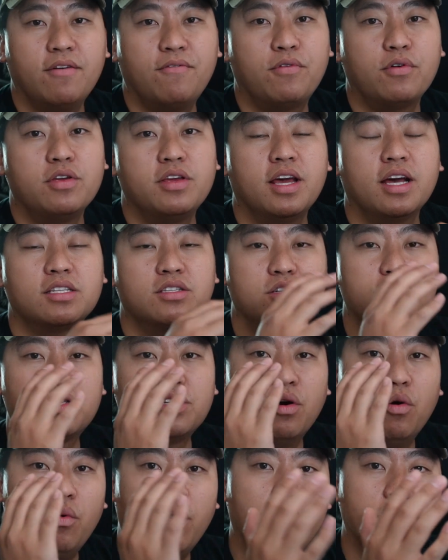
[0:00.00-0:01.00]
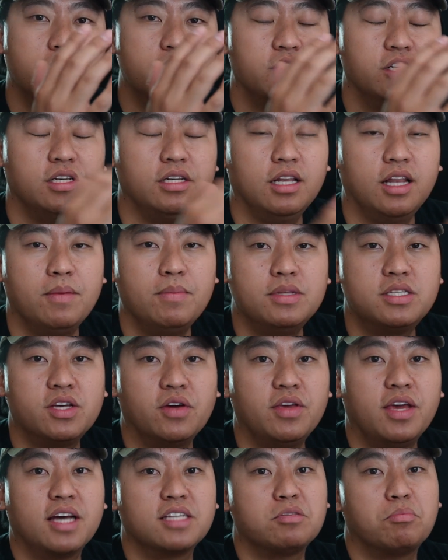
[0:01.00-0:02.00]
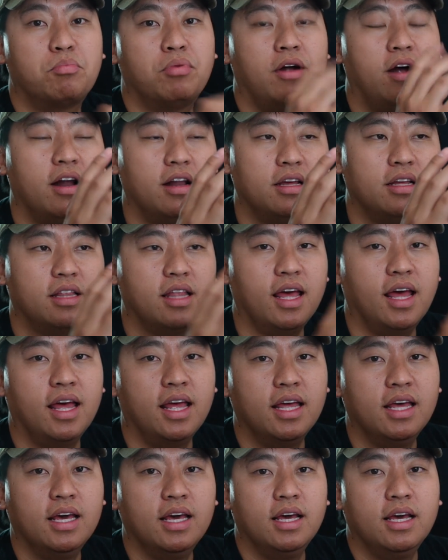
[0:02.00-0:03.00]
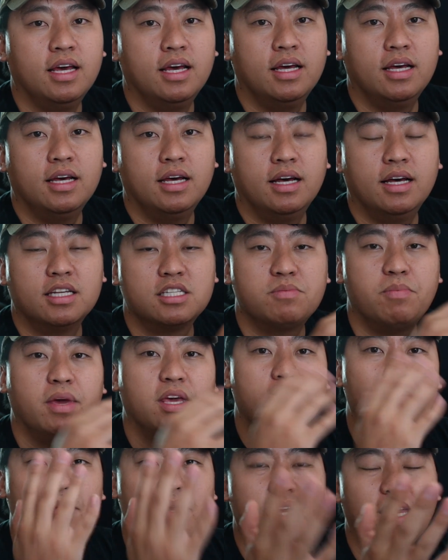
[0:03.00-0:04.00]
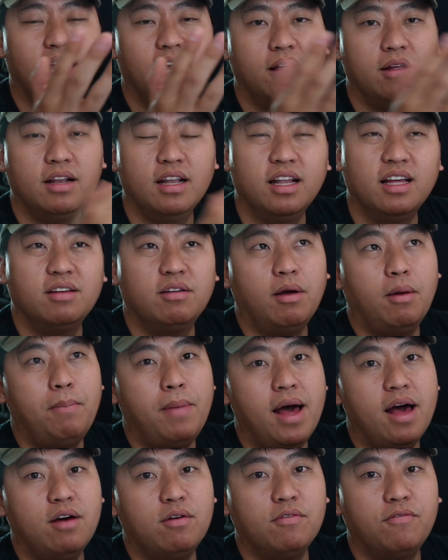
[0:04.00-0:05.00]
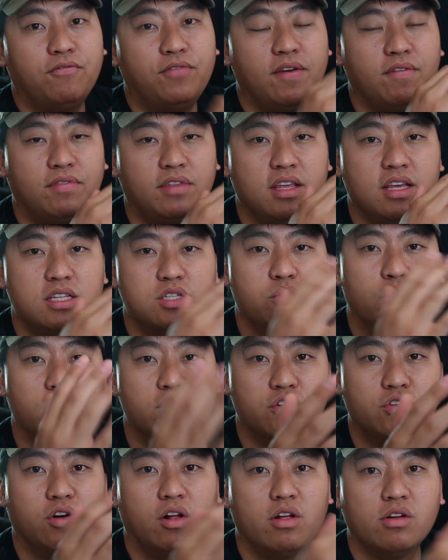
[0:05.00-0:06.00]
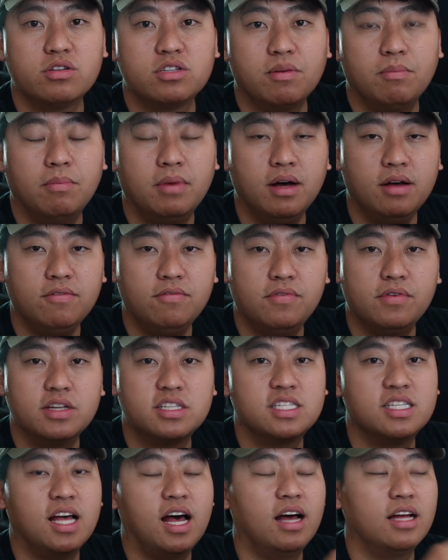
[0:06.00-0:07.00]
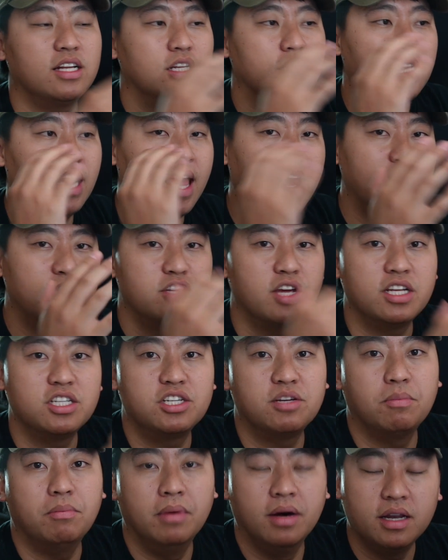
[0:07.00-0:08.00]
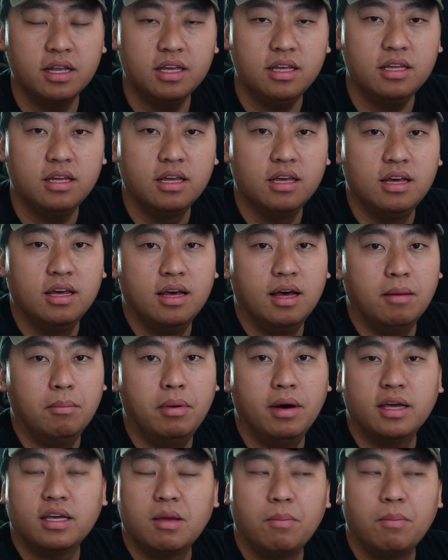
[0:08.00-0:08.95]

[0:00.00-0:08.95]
are still watching, let me tell you guys a product that it's making me about $50 to $100 a month. It's not life-changing money, but